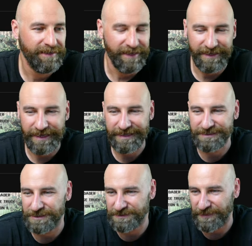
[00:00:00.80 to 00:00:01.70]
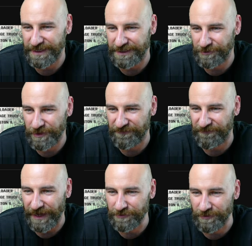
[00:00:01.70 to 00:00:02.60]
Hey, just making a quick
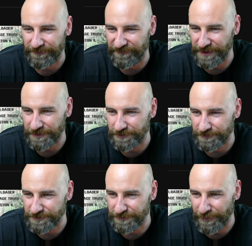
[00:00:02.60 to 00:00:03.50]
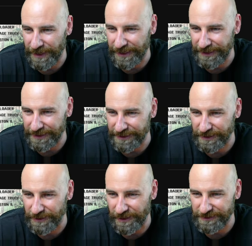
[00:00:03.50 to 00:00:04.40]
follow-up video to my
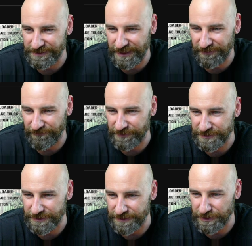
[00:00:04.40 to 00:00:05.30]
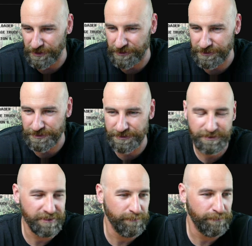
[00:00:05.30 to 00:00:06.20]
Claude Dev versus Cursor
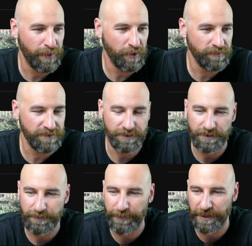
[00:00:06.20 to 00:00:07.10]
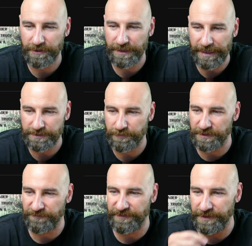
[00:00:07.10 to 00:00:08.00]
Composer Parallax
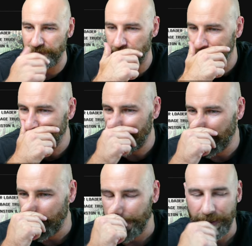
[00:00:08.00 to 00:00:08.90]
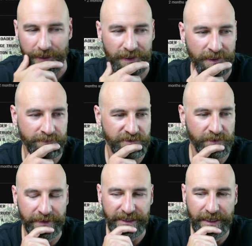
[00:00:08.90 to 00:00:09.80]
build video. So
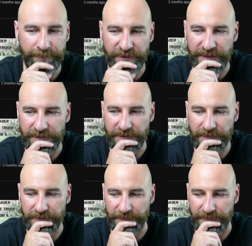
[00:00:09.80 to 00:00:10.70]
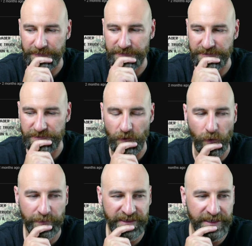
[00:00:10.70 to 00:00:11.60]
my game plan here is
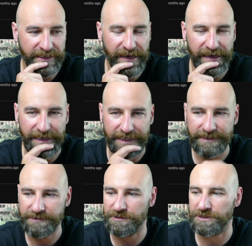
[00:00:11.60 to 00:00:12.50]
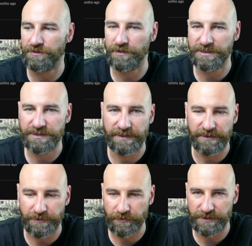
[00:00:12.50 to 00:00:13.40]
OpenAI just released
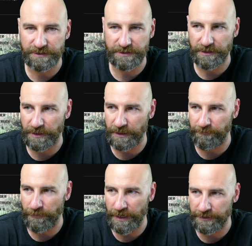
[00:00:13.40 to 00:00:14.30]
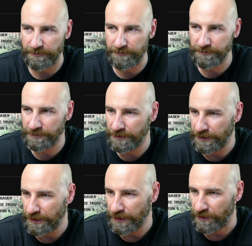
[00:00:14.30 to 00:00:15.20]
their newest model,
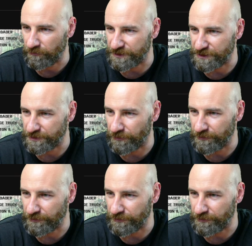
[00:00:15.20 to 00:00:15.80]
which is no